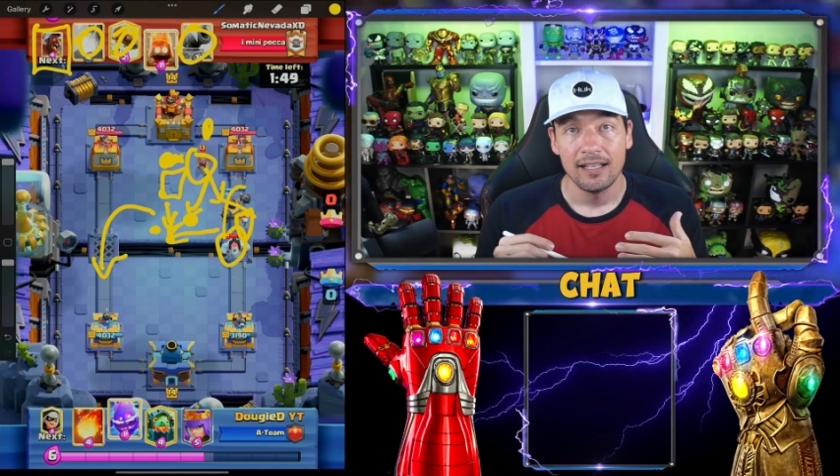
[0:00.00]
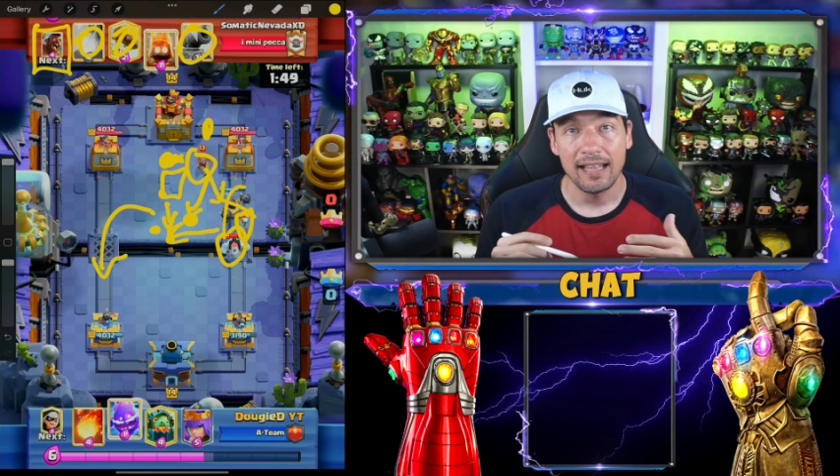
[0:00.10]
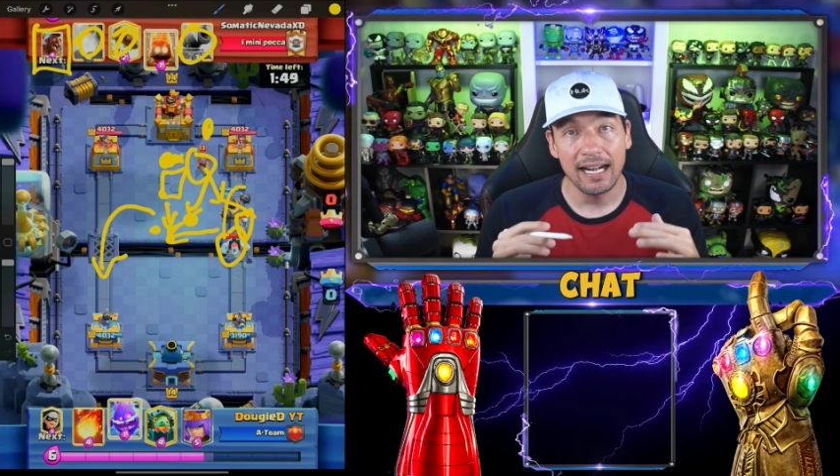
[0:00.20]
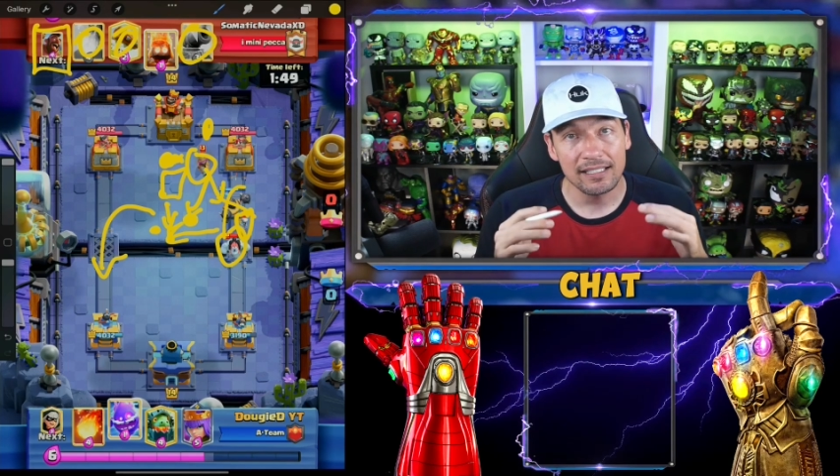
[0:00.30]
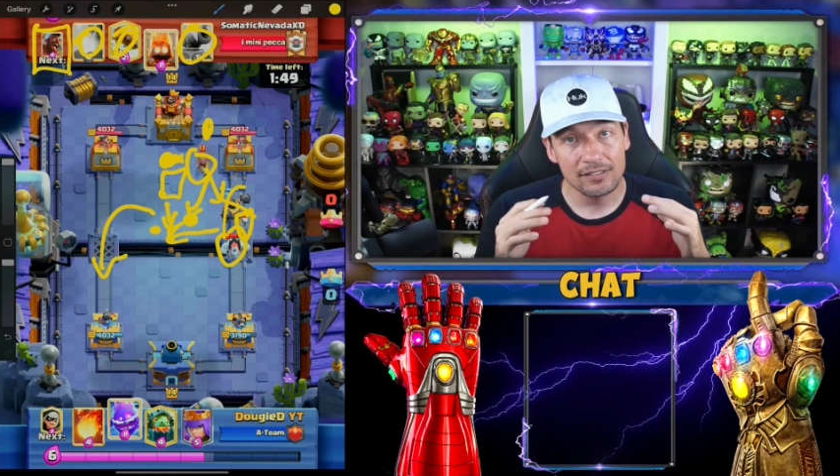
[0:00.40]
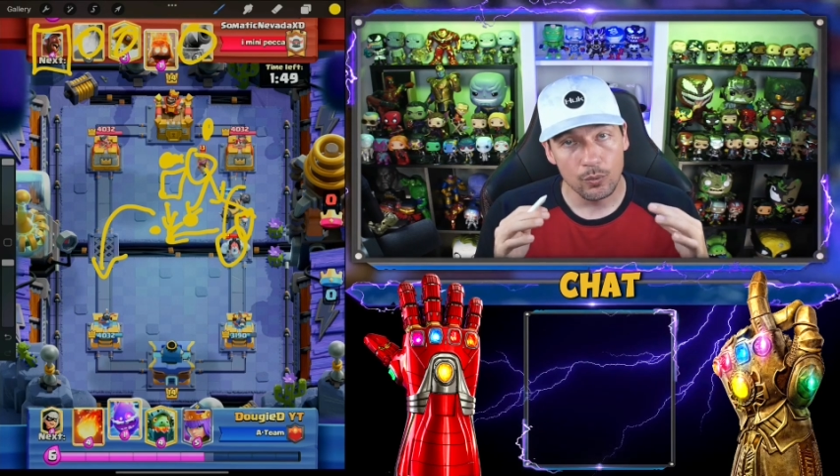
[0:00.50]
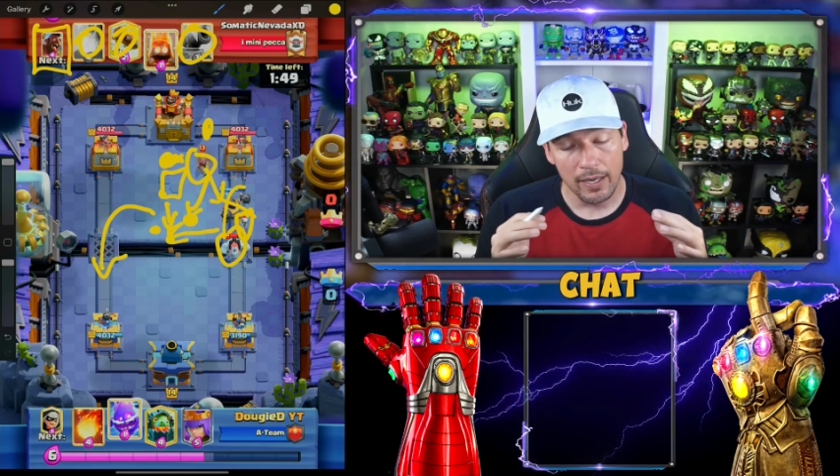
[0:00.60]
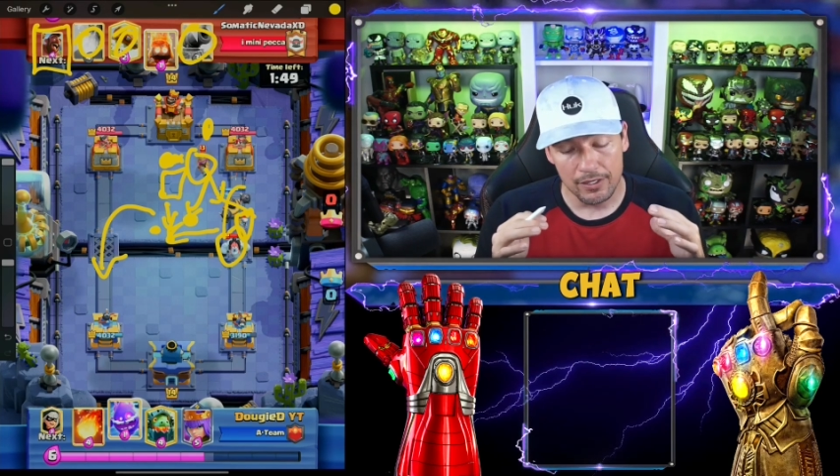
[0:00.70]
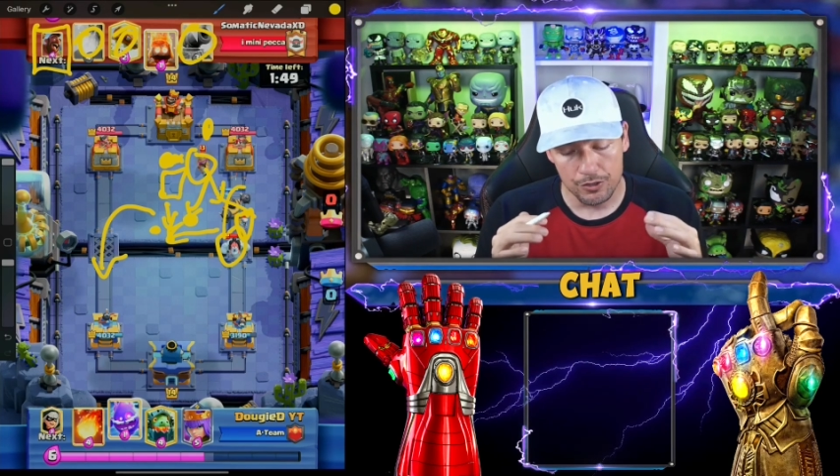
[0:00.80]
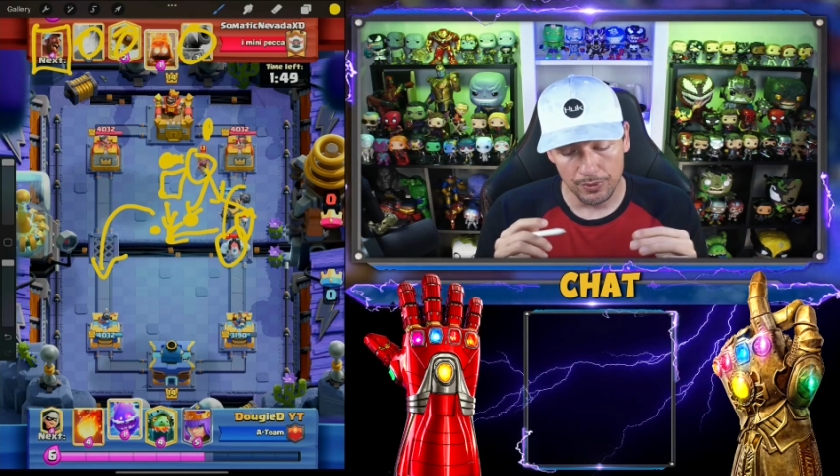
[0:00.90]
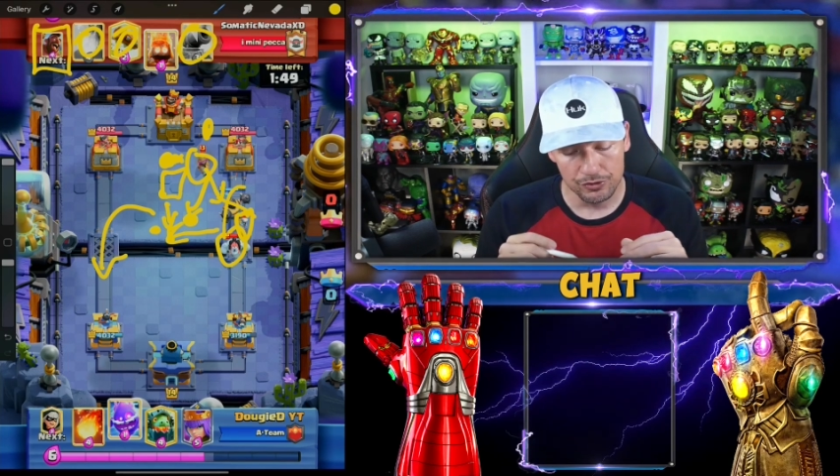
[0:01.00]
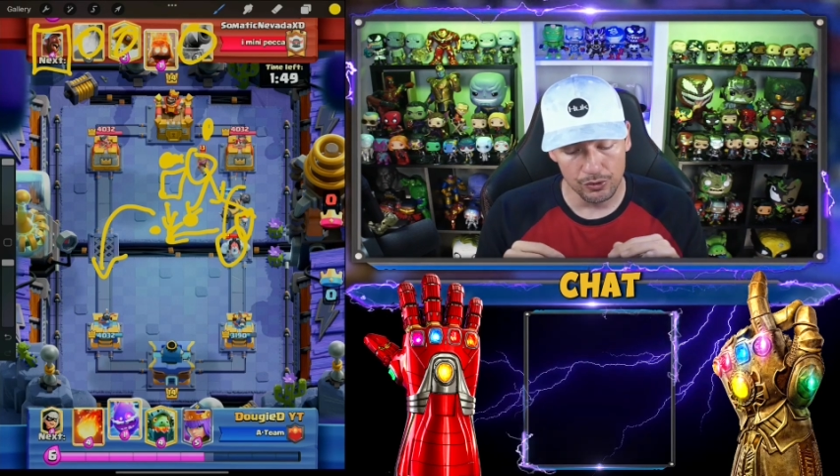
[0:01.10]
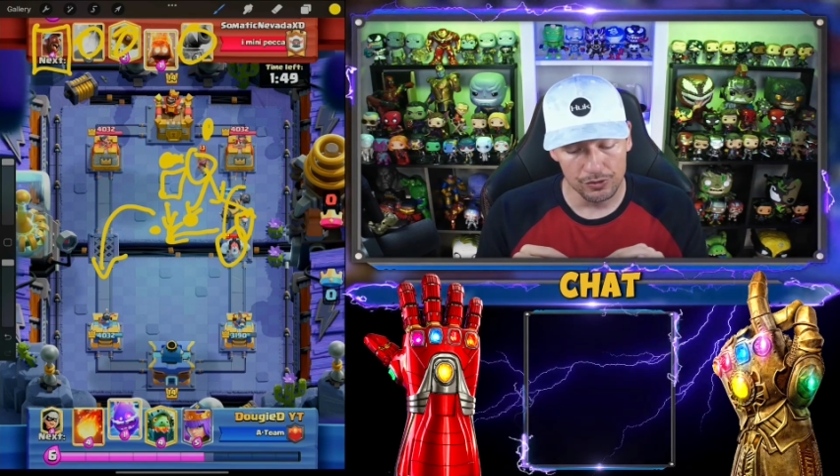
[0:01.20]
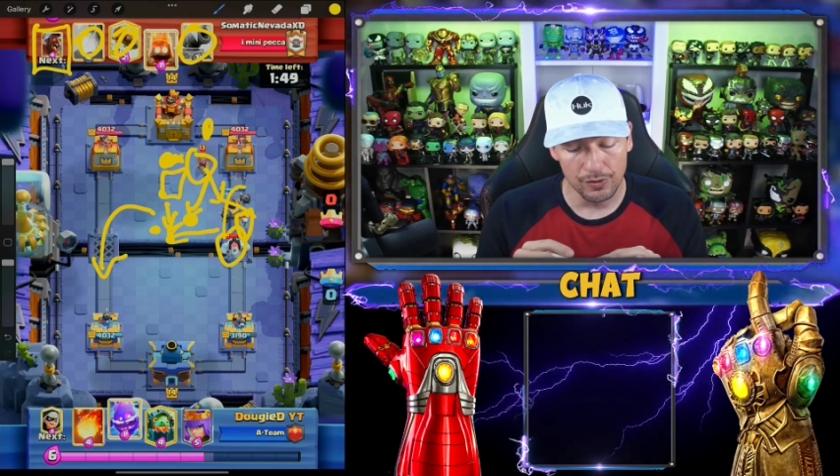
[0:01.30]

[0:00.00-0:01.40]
That is the way you're supposed to do it.